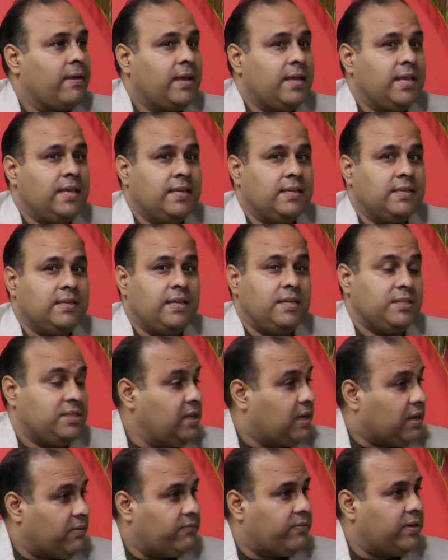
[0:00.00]
Is
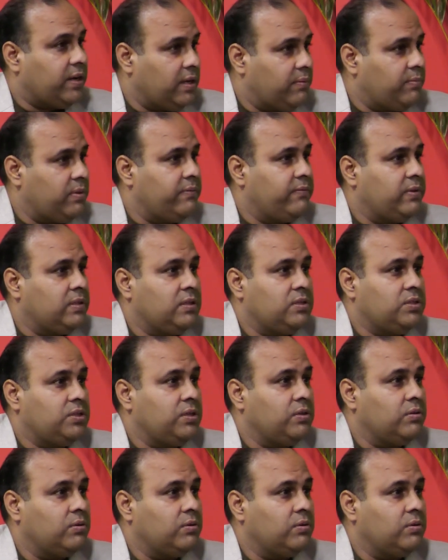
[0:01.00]
he comfortable with the